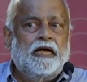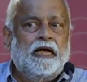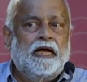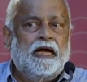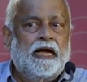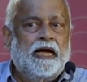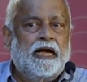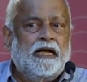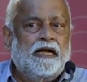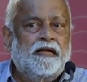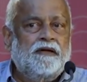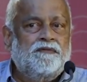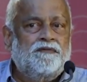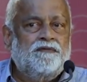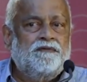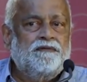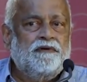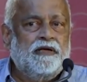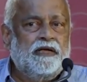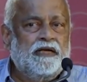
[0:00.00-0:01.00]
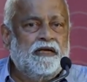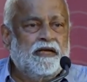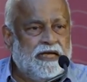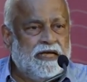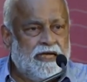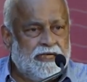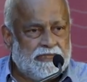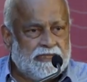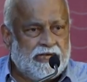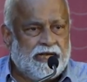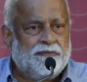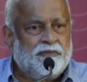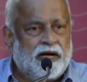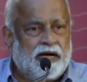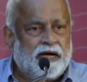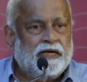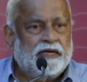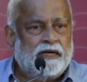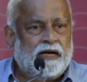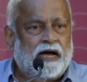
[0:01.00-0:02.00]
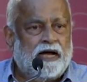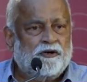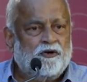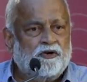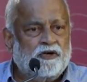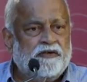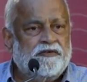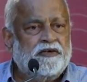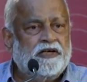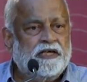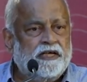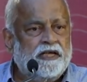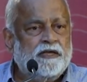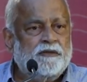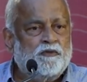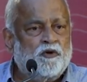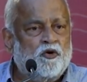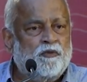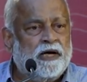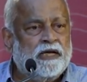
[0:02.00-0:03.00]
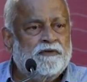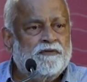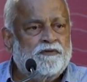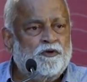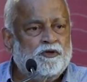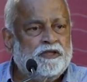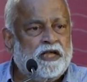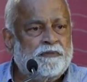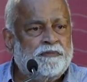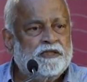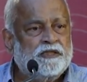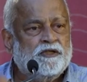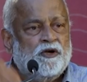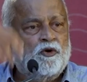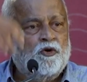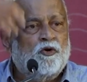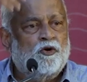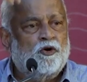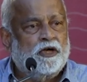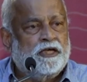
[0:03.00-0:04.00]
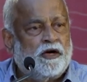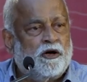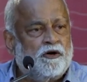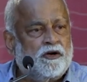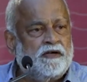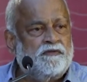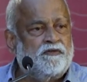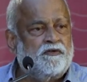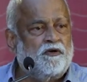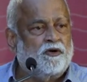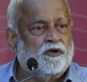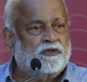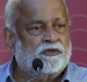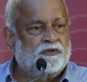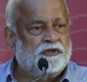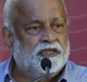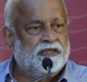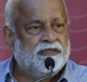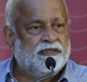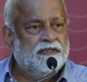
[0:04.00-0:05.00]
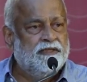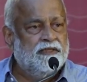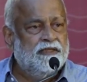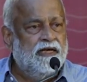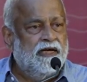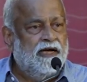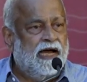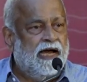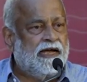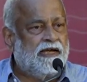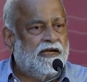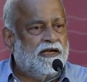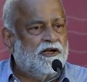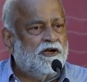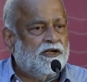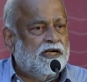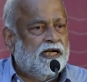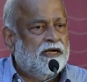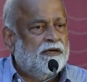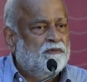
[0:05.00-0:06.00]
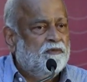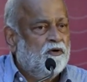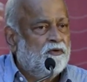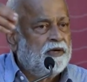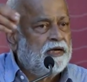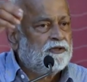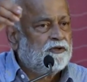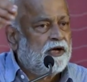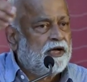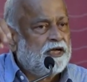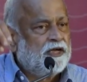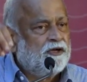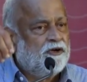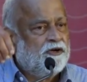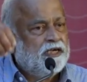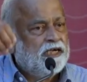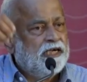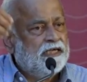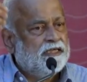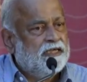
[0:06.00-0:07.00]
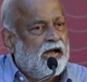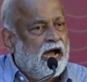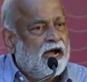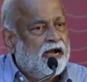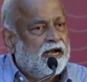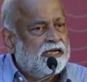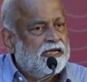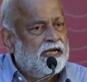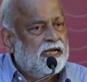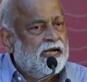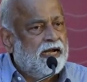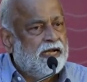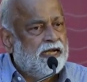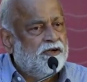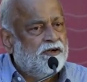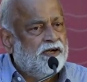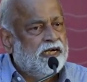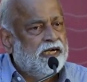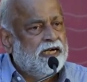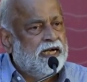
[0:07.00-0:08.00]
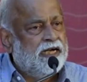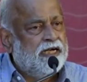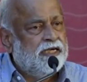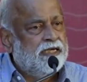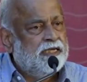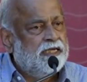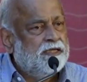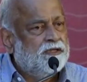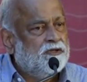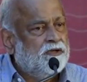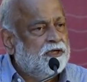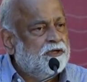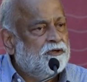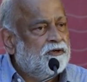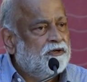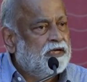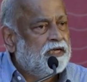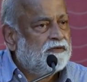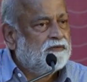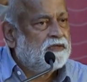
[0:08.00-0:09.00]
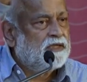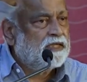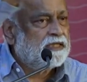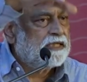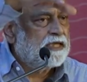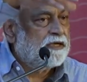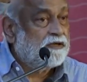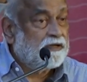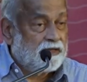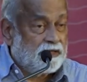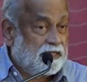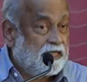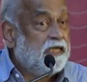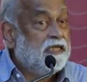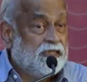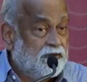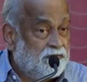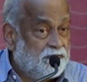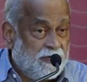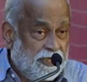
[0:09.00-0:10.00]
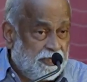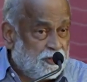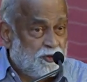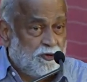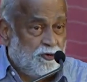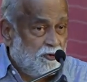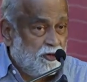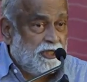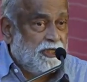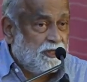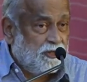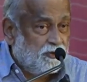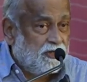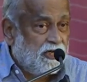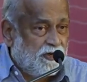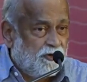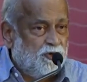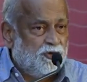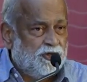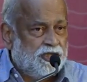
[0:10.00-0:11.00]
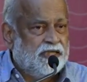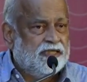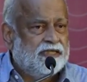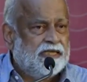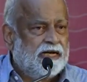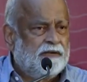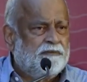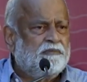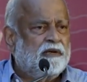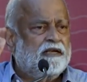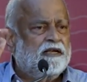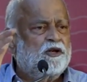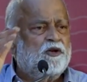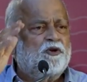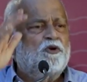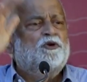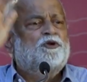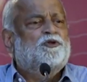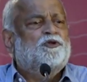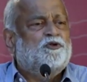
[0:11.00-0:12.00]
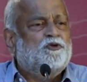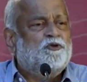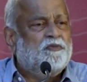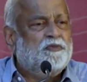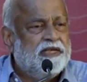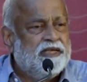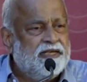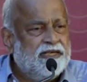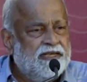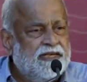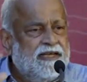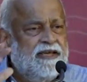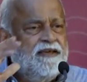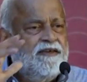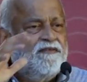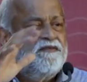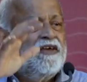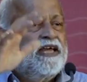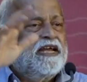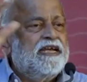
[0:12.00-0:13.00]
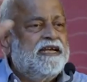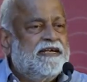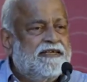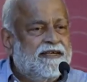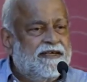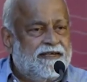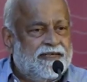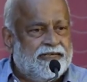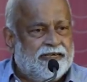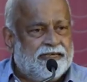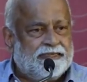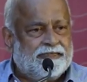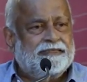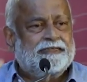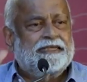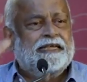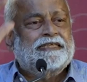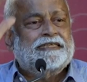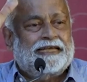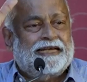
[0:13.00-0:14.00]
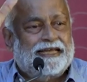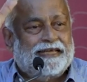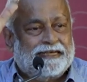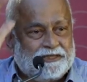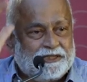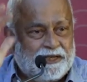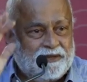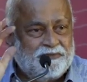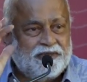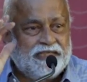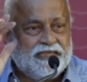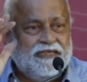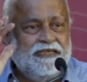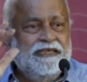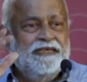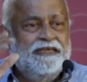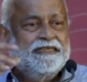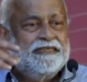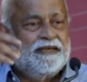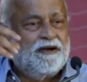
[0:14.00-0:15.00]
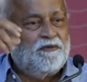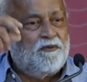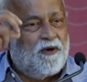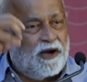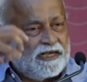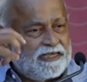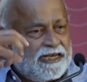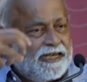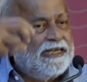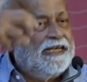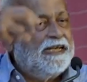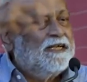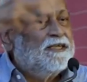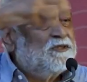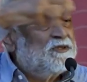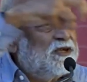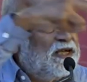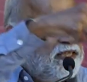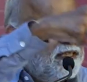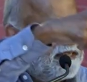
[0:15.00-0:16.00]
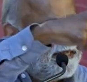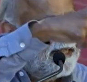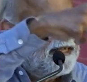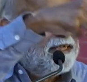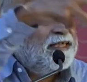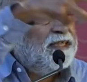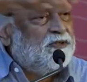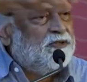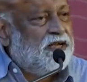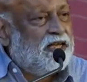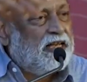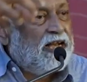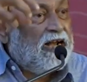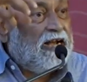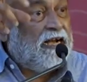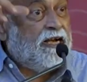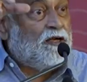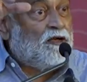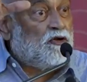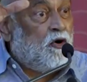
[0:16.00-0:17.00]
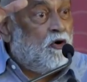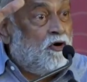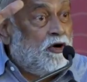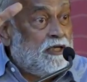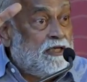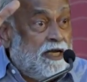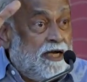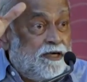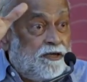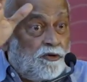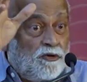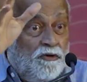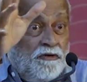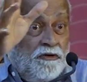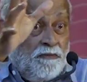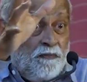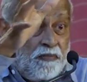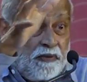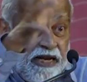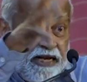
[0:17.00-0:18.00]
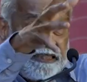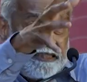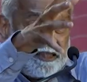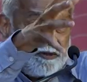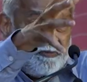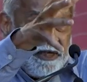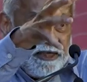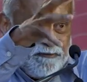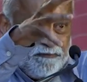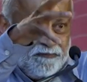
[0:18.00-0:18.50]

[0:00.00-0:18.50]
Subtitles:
And if in a case like mine, I don't have an Indian mobile phone, that means the whole dowry falls with it. I cannot get mobile, so I cannot get IT. I cannot get IT, so I don't have this. There's a way, surely, to negotiate that, but it looks to me very interconnected, just like Germany. One thing leads to another thing leads to another. And it's all there to place me.